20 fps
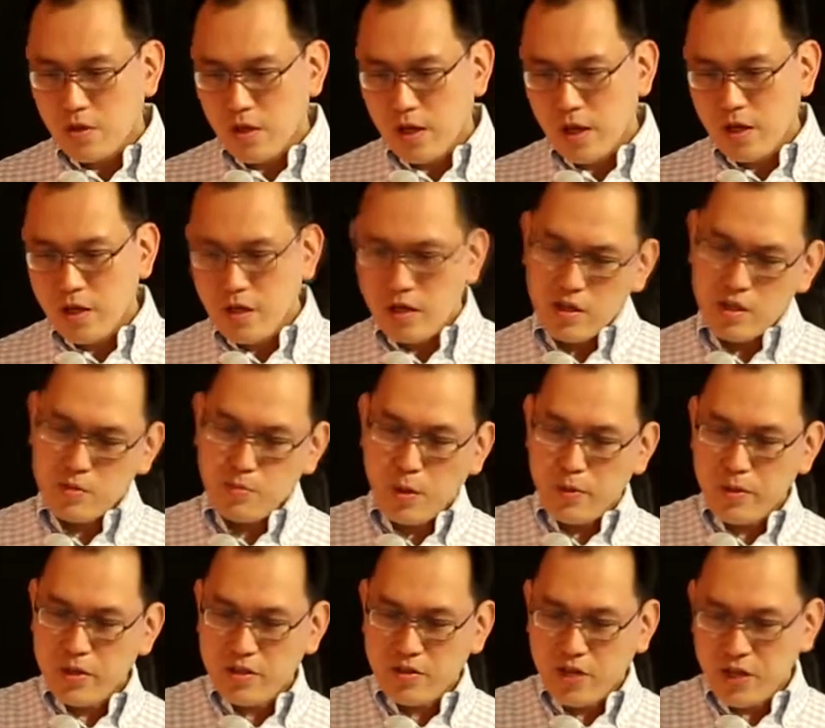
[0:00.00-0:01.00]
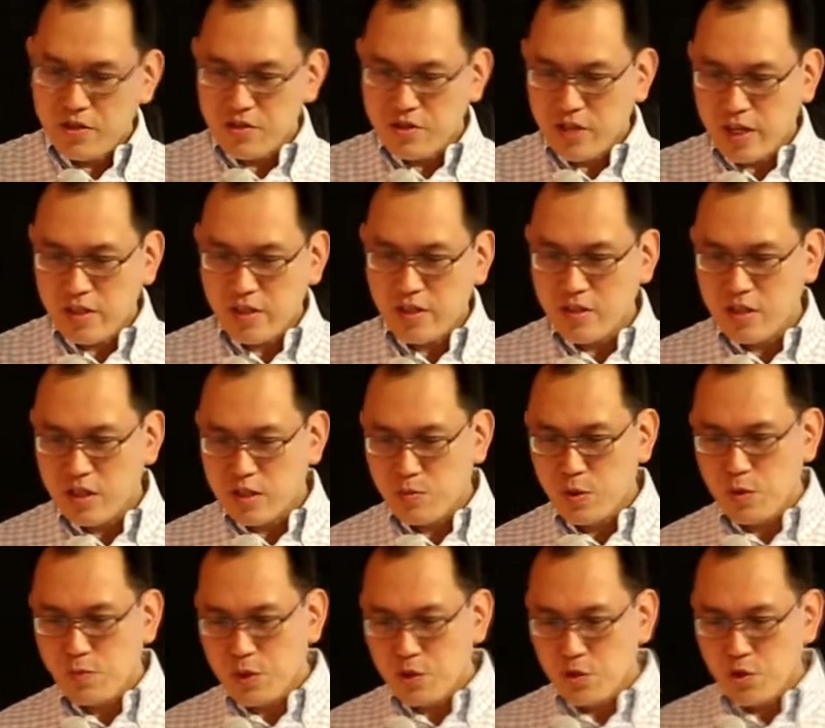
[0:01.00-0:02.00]
Okay, here is probably trying to settle a
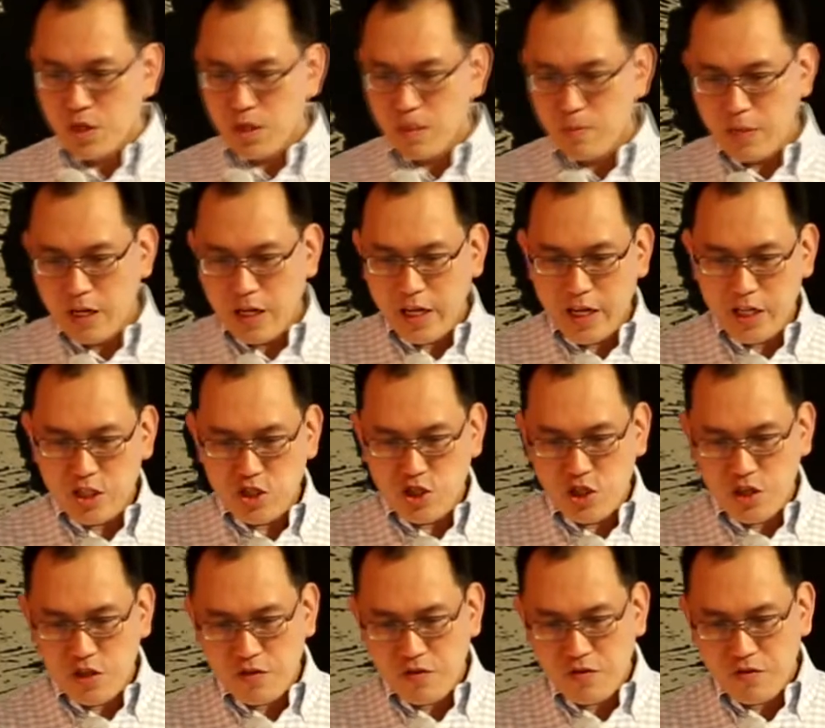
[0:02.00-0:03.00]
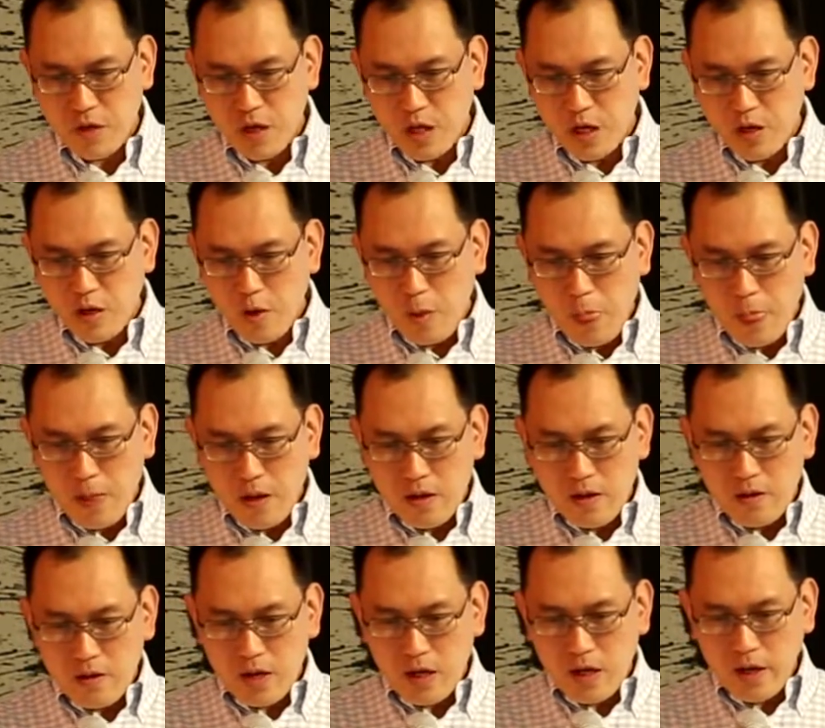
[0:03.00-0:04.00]
dispute between a Malay chief
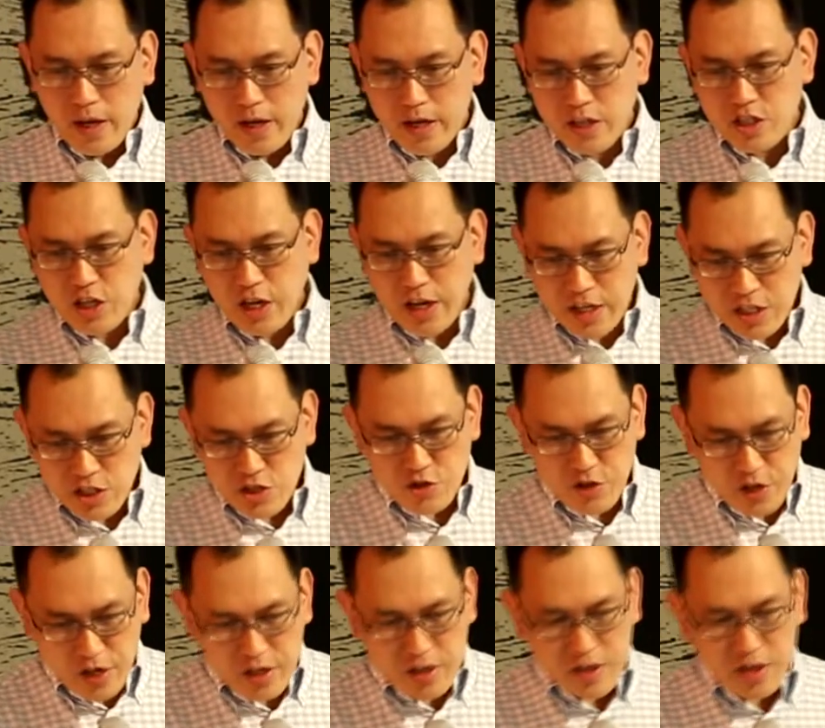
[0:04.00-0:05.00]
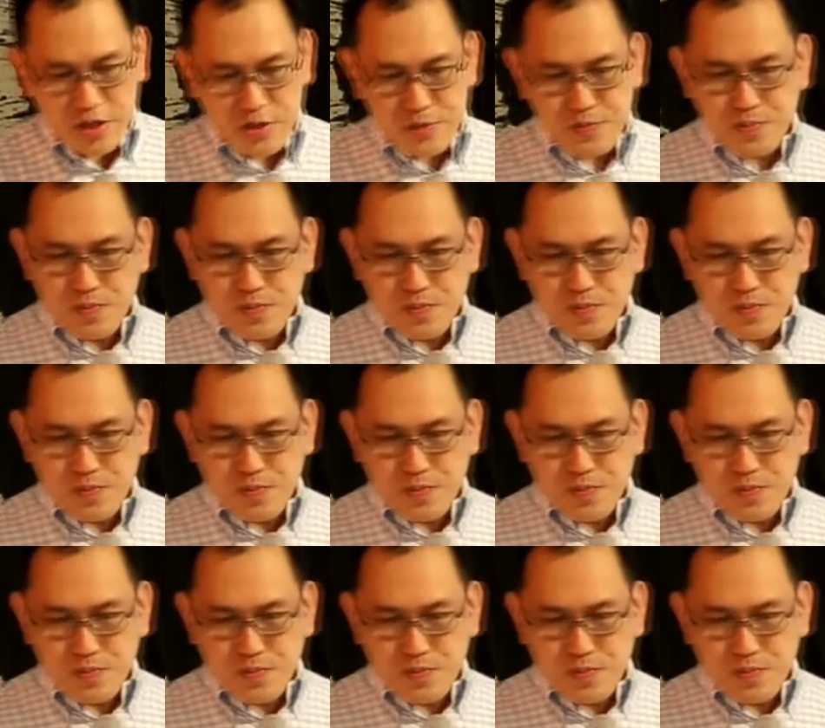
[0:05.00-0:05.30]
and a Chinese trader,